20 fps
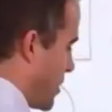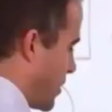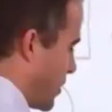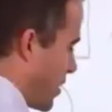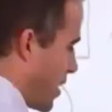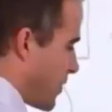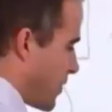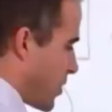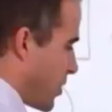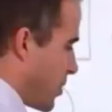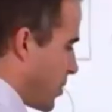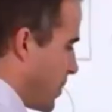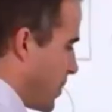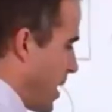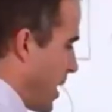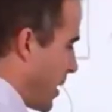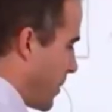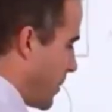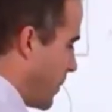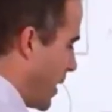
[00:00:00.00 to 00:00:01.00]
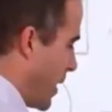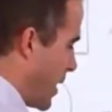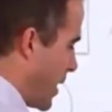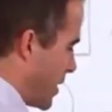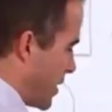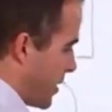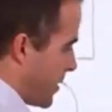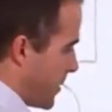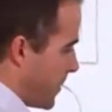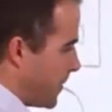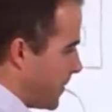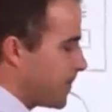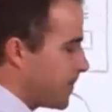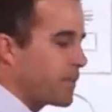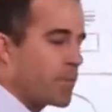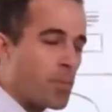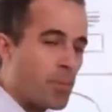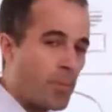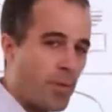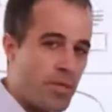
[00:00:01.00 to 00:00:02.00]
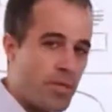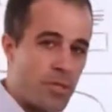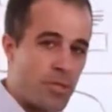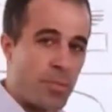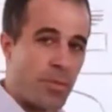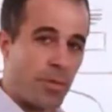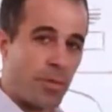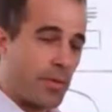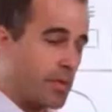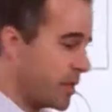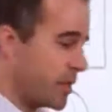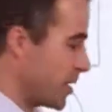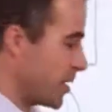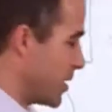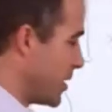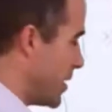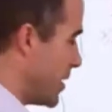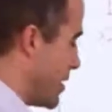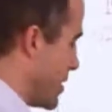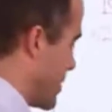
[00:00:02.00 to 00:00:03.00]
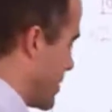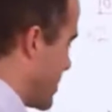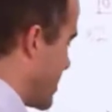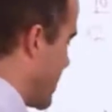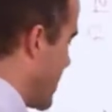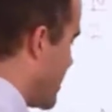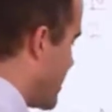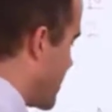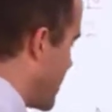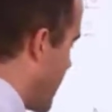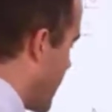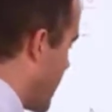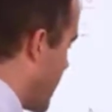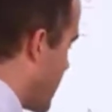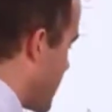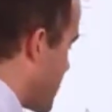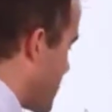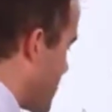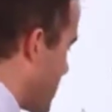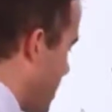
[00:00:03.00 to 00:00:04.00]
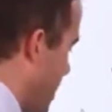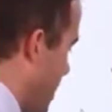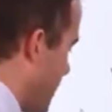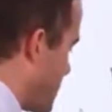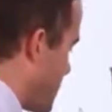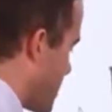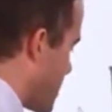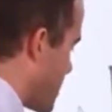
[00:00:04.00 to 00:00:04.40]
that are never going to buy. But the principle here is it takes up to